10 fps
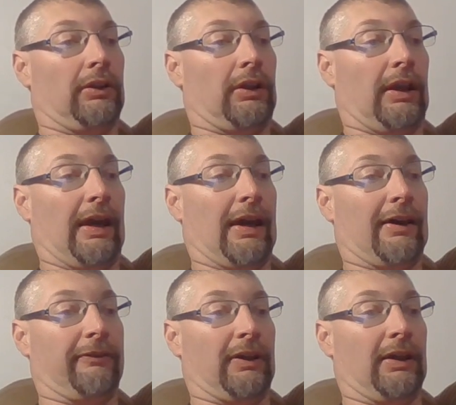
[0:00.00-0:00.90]

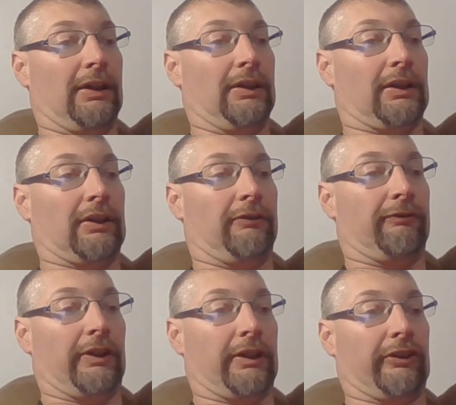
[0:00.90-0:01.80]
have a
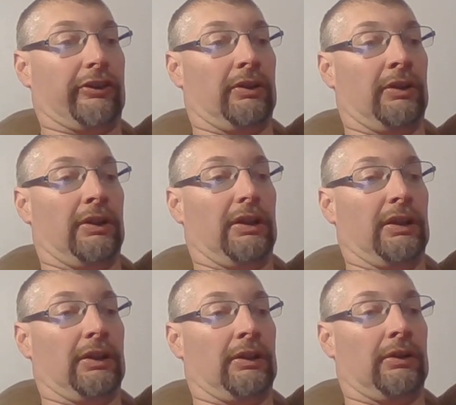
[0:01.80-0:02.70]
conviction
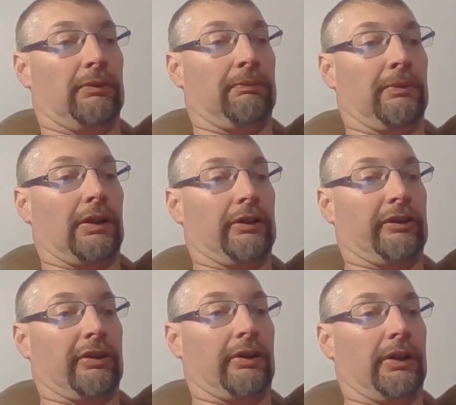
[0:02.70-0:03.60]
in
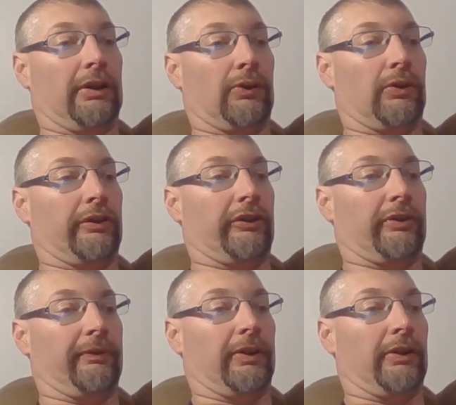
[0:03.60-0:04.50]
military or
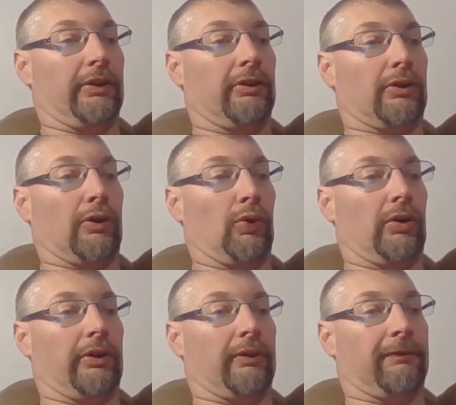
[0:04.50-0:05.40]
civilian
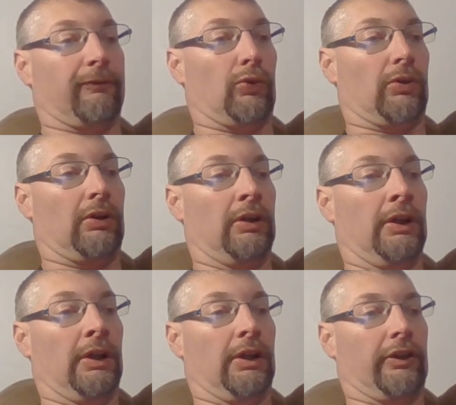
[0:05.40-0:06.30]
court for
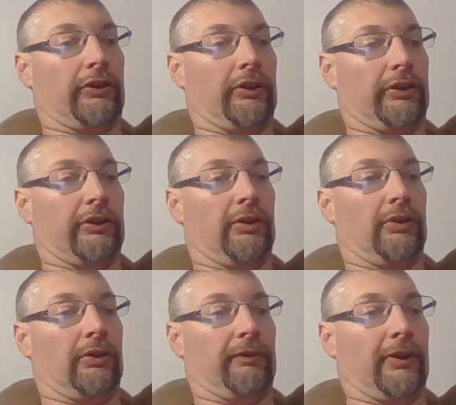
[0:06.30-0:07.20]
certain
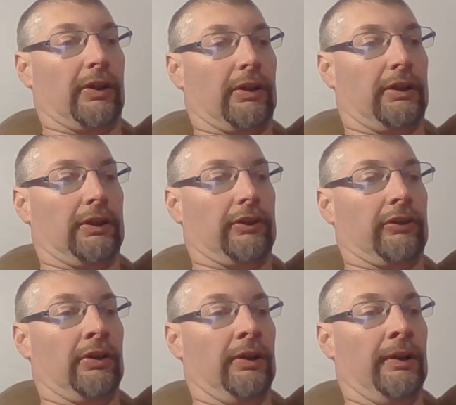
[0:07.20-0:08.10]

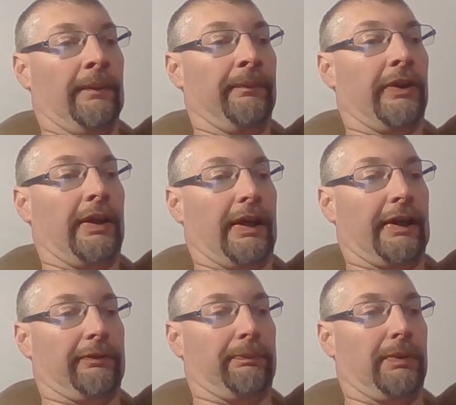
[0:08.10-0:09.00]
felonies,
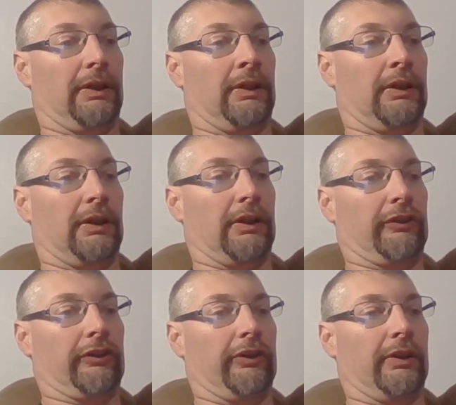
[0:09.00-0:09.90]
have been
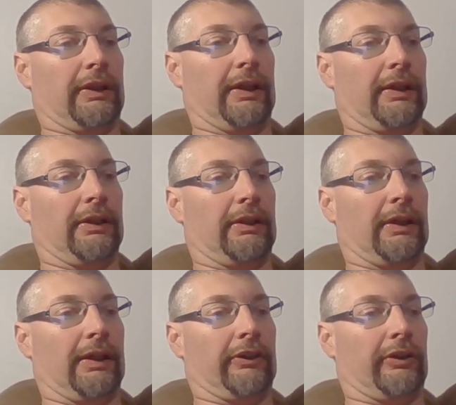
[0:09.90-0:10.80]
adjudicated
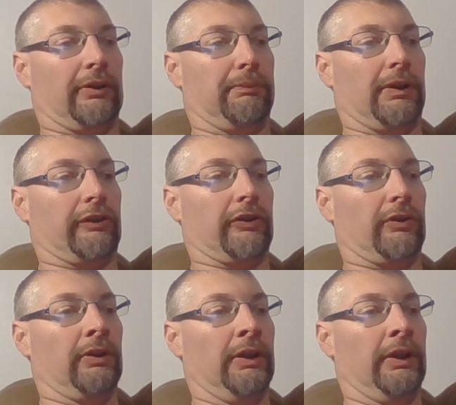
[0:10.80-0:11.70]
as a
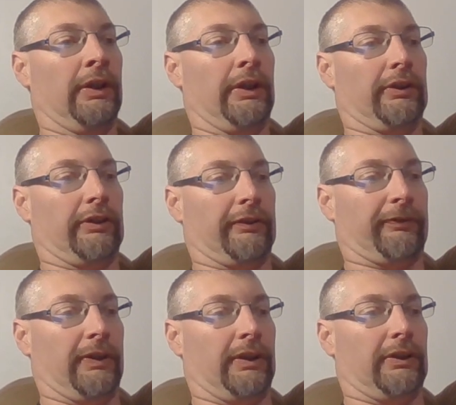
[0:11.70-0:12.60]
mental
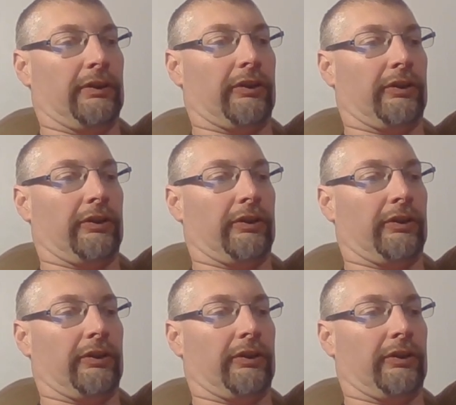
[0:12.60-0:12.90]
deficient,